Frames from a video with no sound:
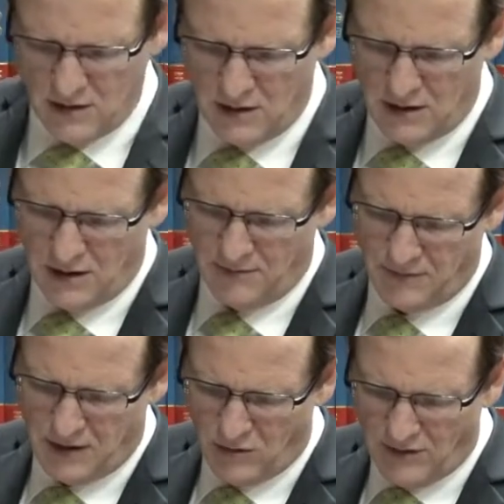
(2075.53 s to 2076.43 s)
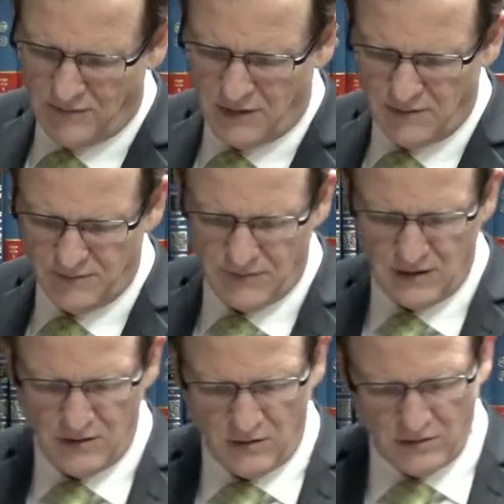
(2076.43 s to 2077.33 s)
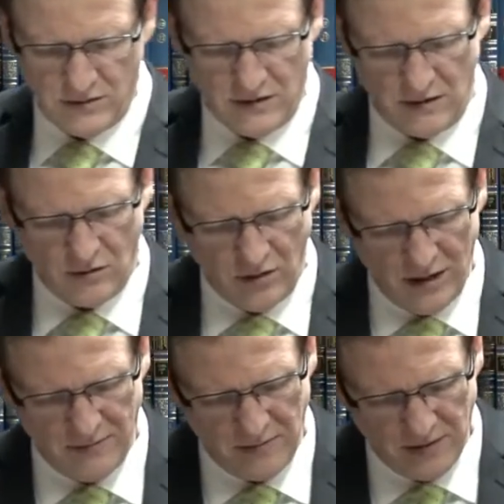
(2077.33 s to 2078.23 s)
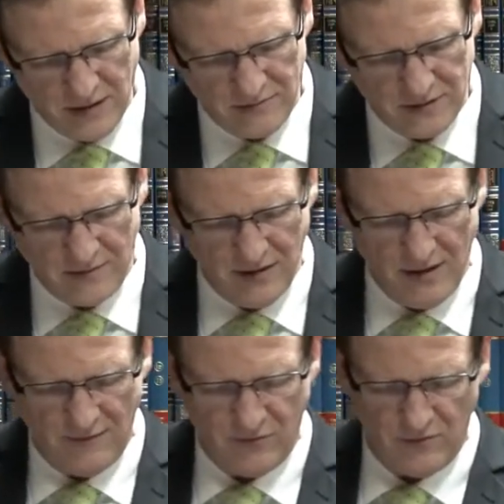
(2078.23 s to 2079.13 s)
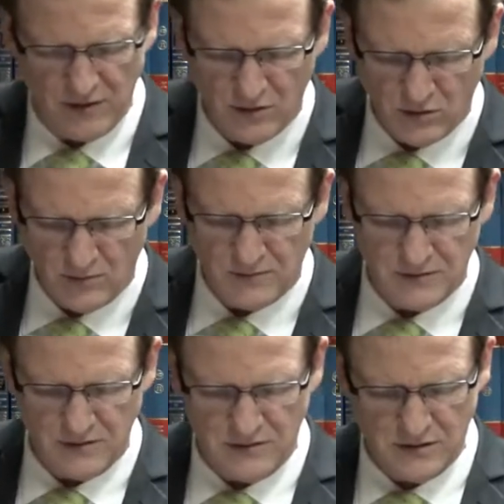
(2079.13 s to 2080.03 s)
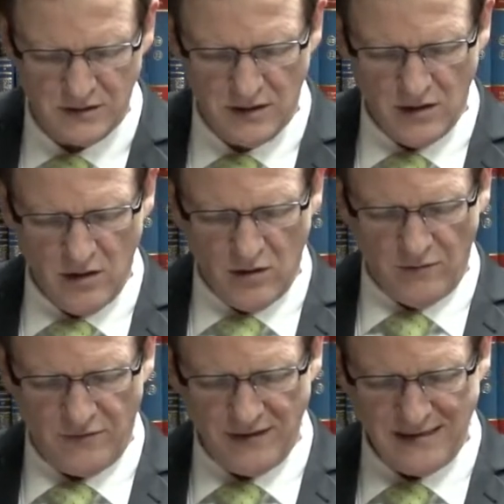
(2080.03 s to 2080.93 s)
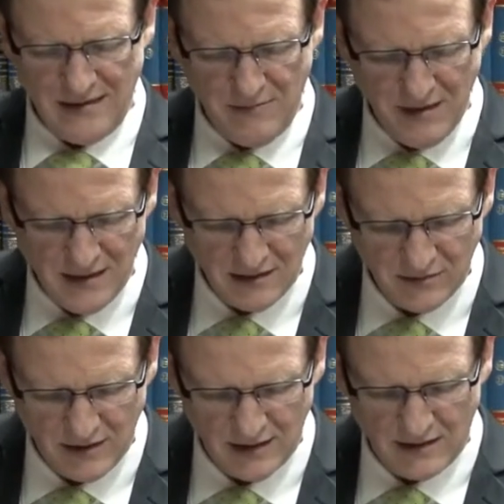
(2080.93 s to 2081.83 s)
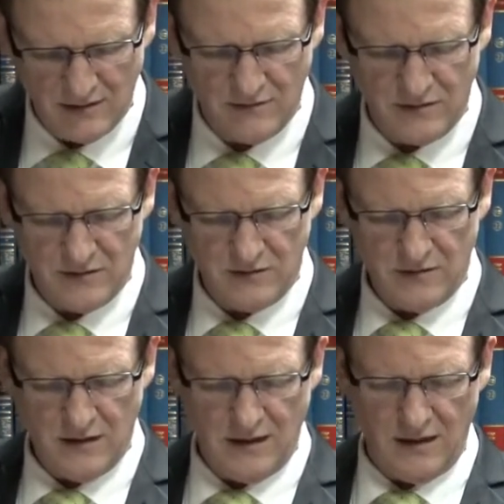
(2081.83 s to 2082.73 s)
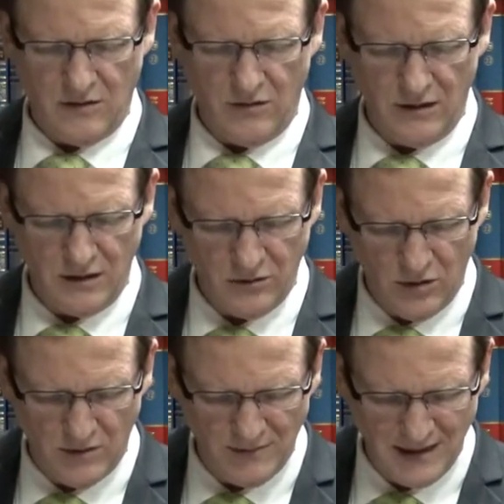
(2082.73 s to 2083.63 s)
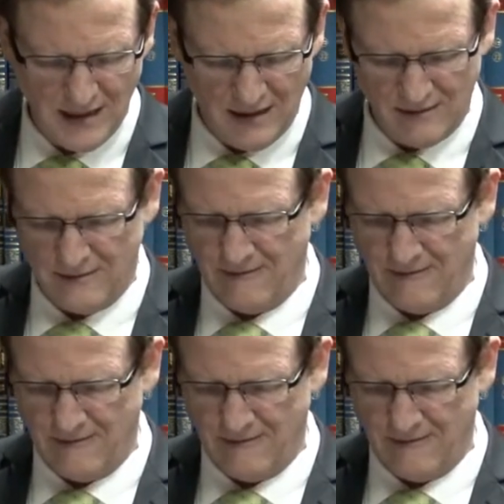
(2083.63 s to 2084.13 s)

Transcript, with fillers: Um, however, an ordinary Kohen may become Tameh from the corpses of his immediate relatives, and a Kohen Gadol may not.